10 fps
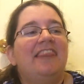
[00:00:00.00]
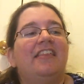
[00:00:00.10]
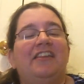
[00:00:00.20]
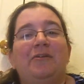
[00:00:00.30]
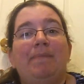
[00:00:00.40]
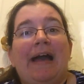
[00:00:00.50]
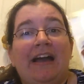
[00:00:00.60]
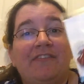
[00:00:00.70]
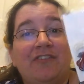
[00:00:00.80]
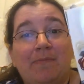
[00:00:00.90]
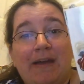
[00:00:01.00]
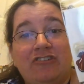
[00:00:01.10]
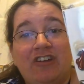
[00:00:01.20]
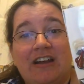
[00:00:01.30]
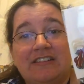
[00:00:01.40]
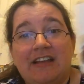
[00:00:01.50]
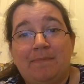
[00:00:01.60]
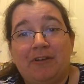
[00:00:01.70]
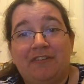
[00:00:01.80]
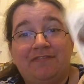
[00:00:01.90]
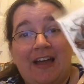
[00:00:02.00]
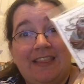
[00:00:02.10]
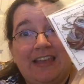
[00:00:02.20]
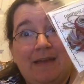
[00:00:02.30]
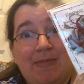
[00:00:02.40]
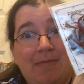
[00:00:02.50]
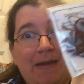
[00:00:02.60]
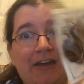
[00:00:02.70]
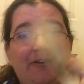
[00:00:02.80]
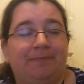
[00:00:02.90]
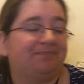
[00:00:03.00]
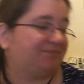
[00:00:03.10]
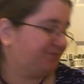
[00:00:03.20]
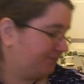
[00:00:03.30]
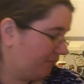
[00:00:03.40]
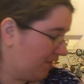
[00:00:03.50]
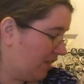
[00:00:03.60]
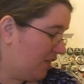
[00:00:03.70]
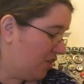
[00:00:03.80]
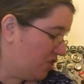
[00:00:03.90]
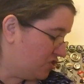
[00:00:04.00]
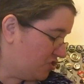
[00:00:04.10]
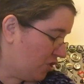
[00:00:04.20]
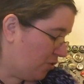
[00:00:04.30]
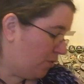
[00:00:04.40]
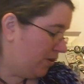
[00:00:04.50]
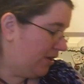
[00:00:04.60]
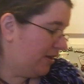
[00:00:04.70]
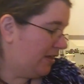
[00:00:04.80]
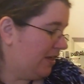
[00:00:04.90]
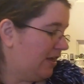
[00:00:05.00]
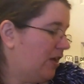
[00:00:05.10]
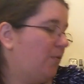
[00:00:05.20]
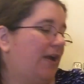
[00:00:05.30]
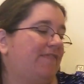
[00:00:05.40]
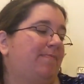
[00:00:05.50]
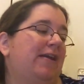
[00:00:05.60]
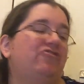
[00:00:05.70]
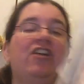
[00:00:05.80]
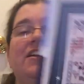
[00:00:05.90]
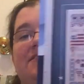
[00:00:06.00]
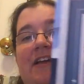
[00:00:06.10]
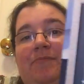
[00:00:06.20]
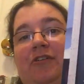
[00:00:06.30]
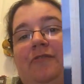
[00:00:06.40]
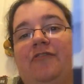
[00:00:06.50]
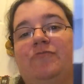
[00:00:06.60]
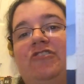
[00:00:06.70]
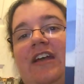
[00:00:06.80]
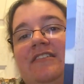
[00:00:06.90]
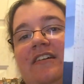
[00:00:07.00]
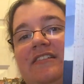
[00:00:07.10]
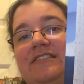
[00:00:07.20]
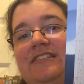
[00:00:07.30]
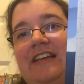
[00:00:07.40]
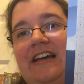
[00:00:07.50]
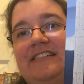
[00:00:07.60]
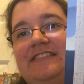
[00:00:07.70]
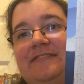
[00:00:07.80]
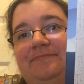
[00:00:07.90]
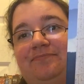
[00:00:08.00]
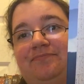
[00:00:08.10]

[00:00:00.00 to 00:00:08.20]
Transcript: The little pack for the Patriotic Sampler finally came in the mail. So we have the Patriotic Sampler from Jeanette Douglas Designs.